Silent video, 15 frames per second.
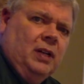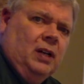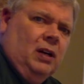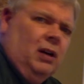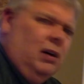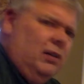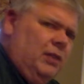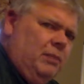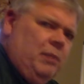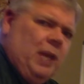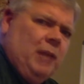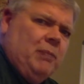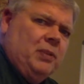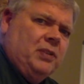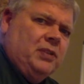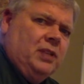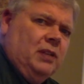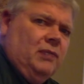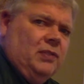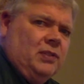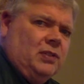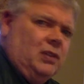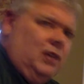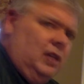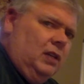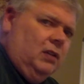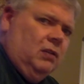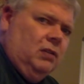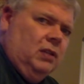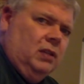All the paper stuff is starting to
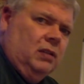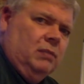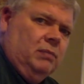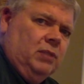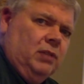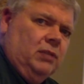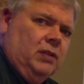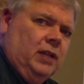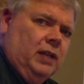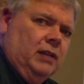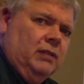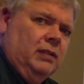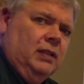go to the computer now.